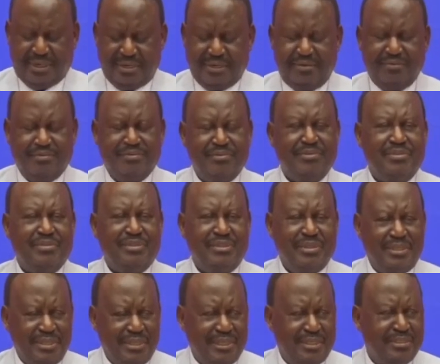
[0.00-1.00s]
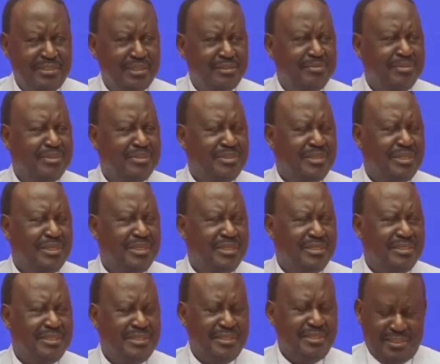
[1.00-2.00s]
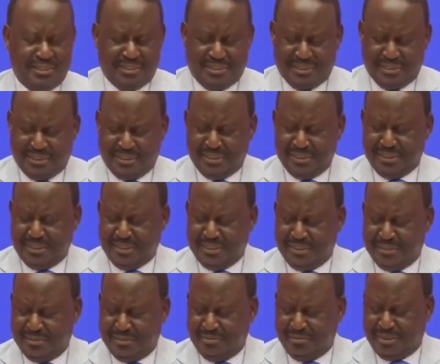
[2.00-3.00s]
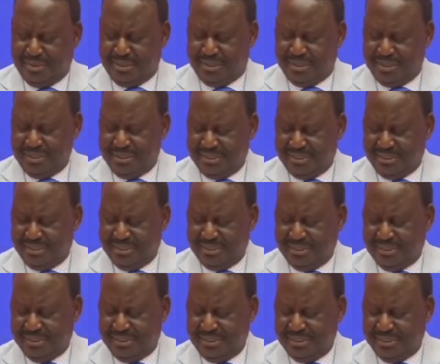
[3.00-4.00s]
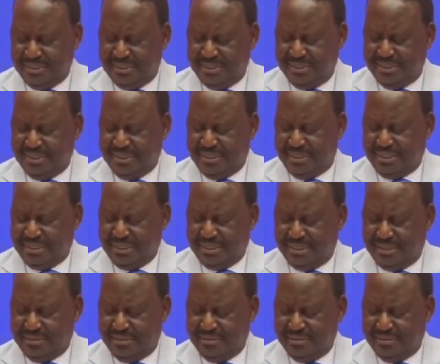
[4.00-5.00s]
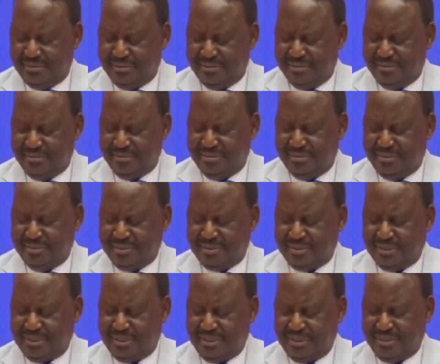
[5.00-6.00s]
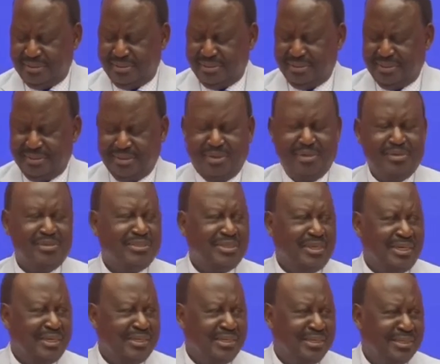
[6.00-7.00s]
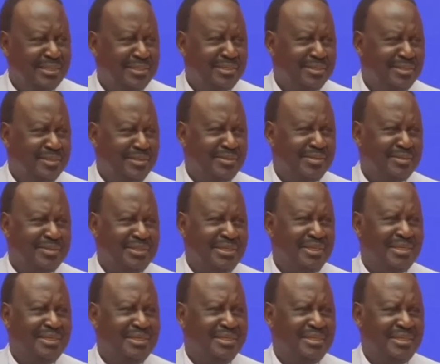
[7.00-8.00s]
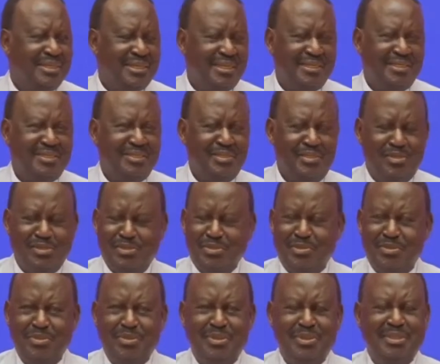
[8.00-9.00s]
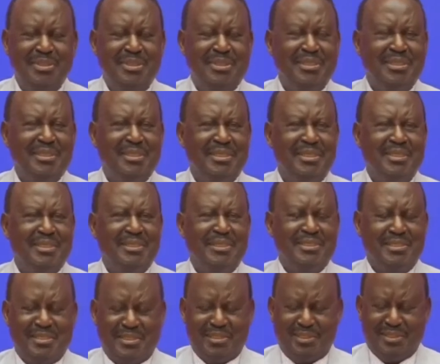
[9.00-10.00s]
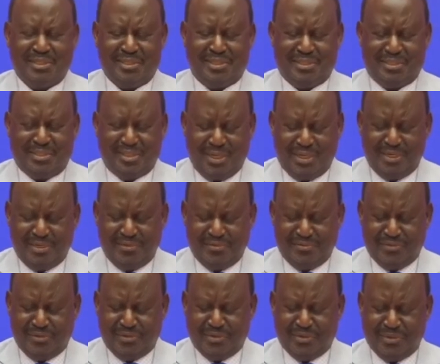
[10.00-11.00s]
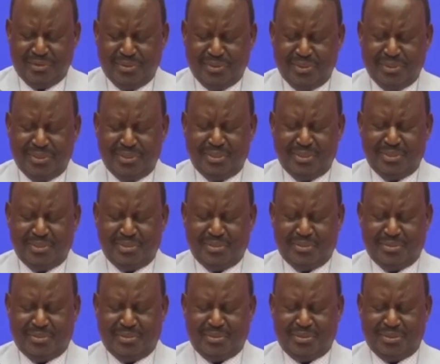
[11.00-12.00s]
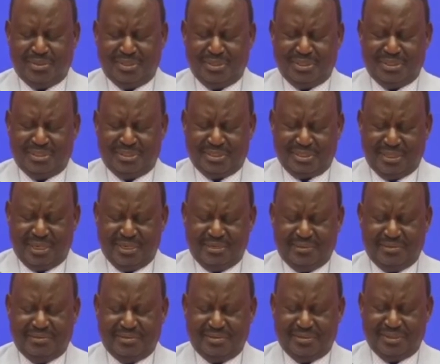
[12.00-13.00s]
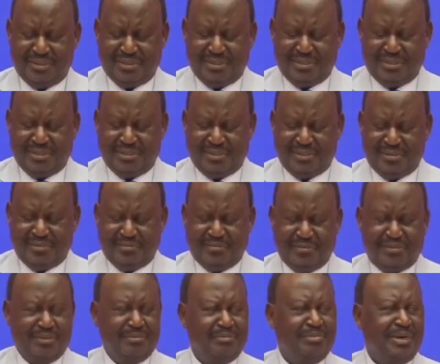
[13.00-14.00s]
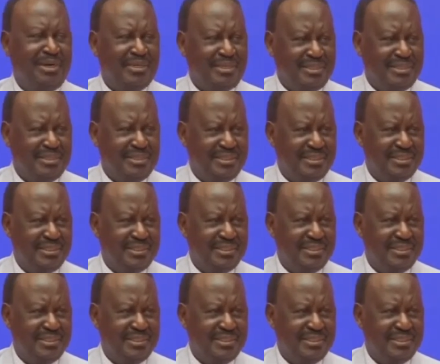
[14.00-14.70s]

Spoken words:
And I've said, as has been said by Dr. Oscar Hotel there, he told you, stand for what is right for the party.